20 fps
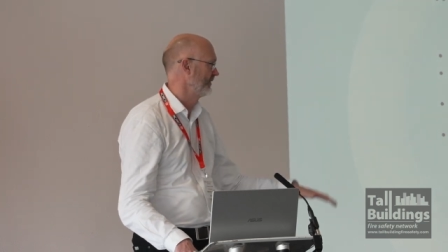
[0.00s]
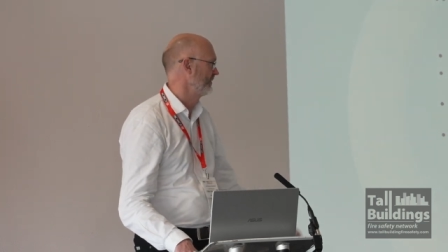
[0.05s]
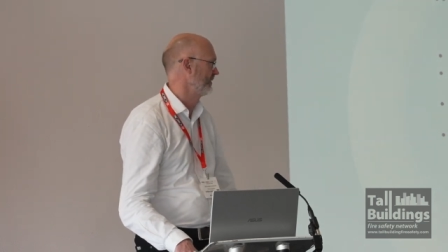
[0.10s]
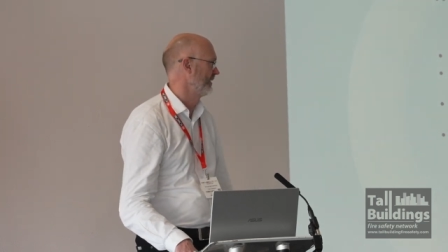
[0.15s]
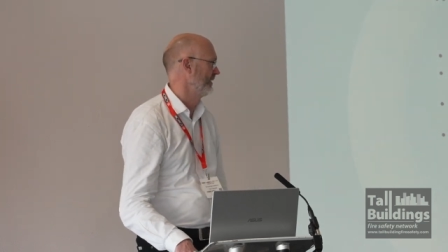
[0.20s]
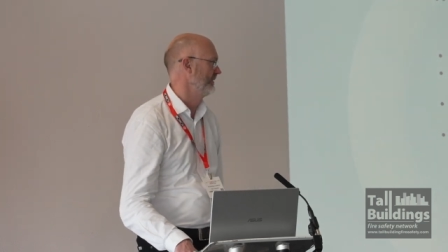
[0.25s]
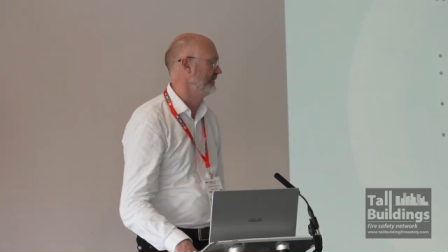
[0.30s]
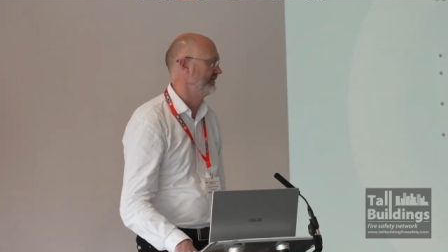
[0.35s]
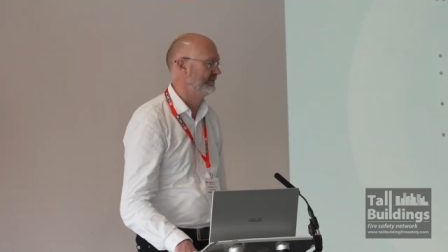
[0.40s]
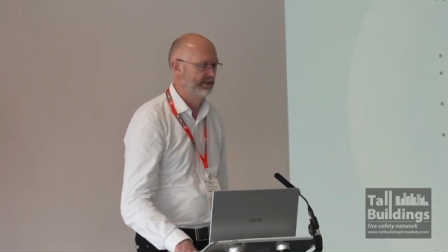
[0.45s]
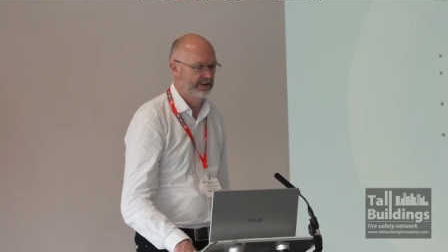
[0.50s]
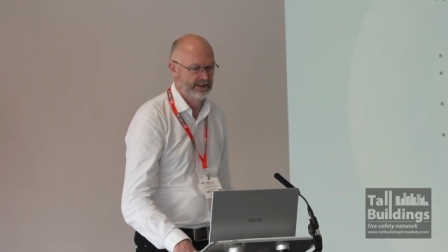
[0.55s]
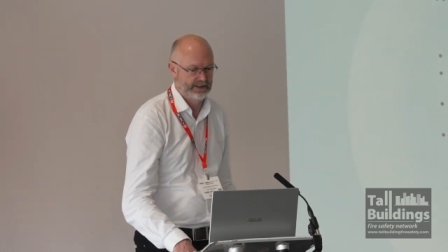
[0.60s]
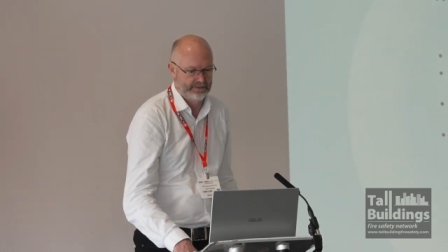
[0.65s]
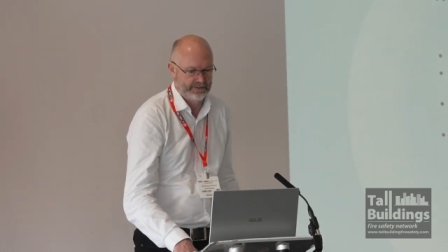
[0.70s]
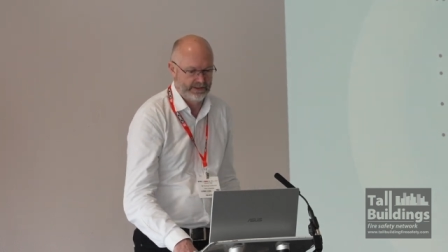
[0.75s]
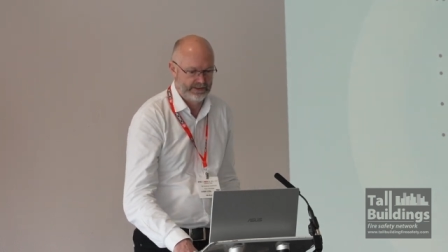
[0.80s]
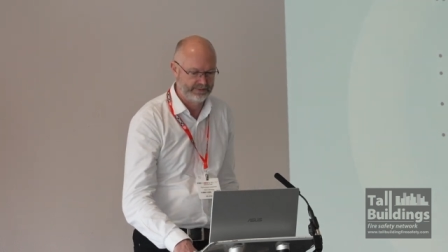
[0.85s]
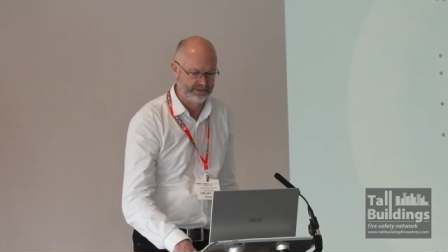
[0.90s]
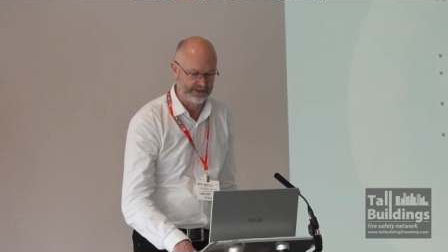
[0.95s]
So, uh,
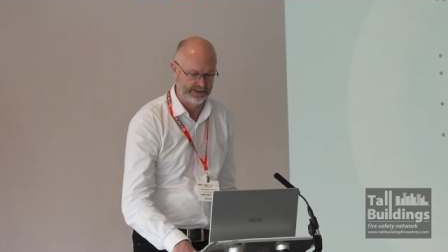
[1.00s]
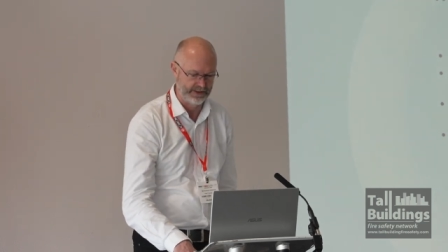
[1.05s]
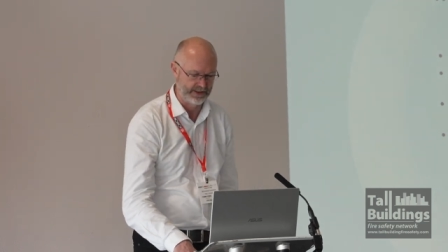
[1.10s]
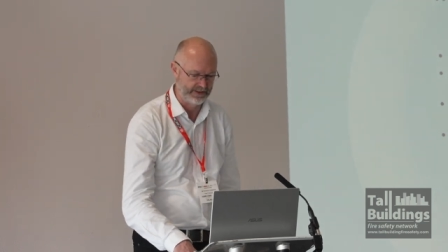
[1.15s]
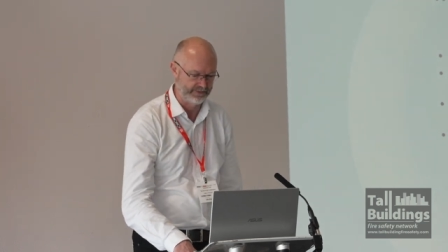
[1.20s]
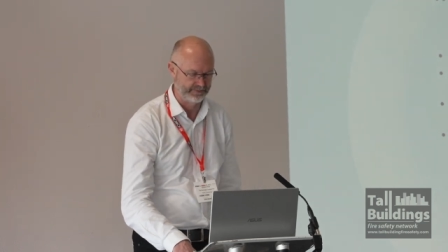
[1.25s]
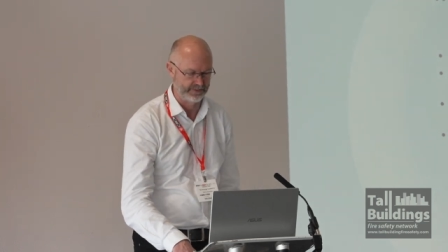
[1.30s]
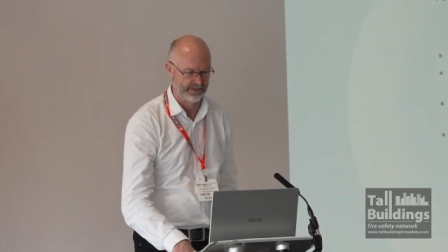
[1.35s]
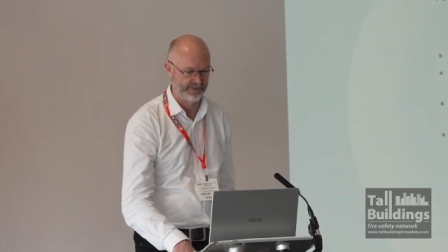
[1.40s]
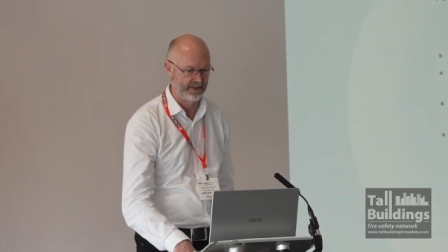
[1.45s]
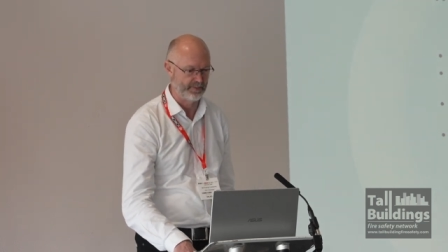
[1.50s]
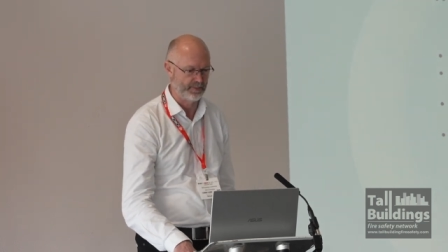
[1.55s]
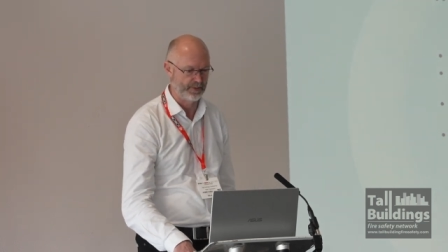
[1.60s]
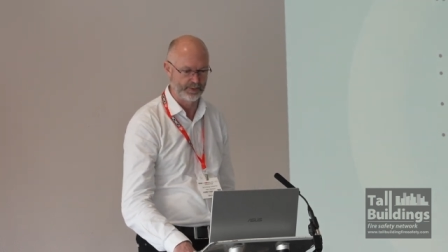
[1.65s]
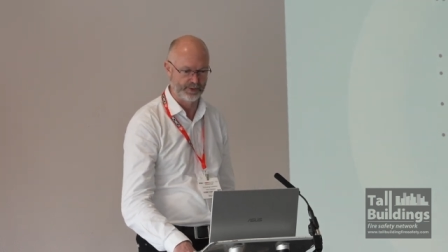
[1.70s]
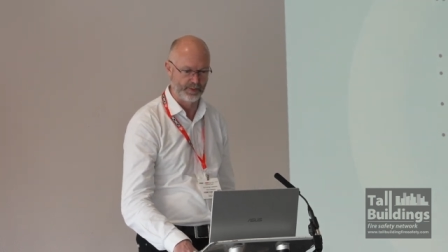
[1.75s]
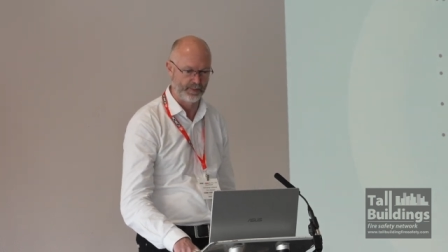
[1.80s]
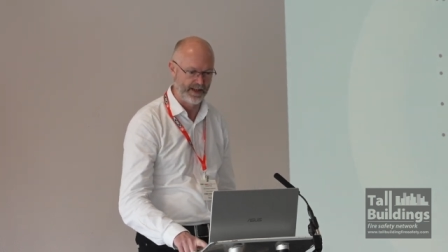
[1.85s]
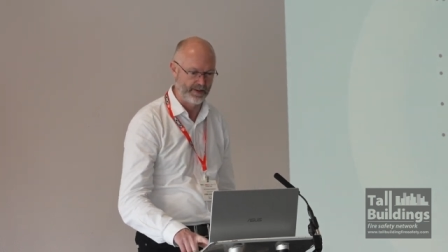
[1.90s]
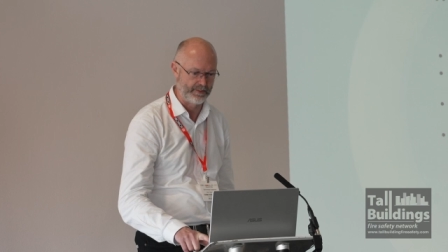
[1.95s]
you know, if anybody
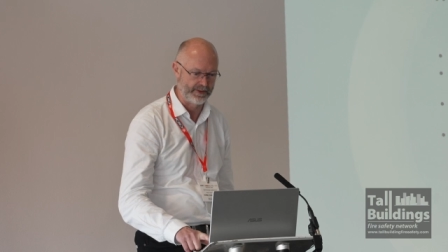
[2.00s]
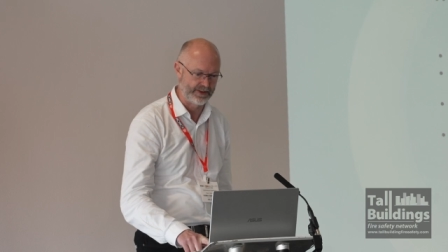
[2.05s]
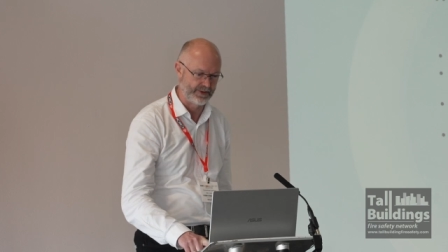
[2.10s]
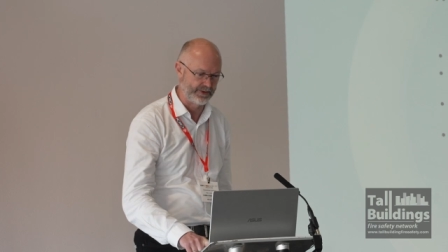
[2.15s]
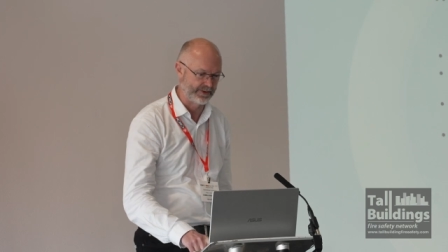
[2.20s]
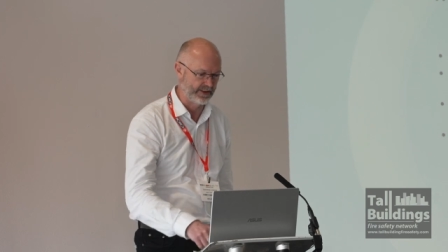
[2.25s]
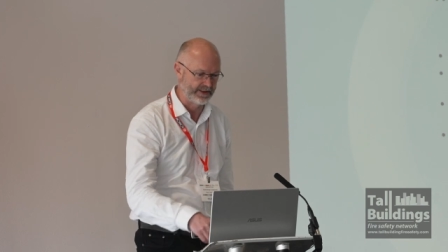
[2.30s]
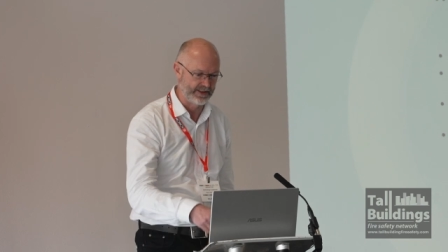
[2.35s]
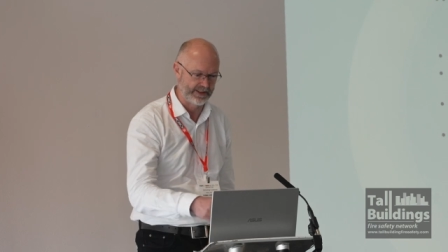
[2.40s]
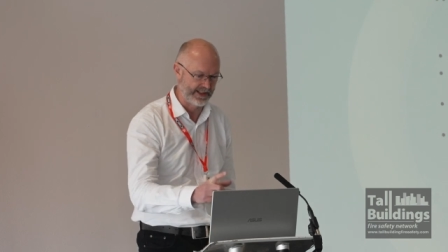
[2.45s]
wants to pay me to do something,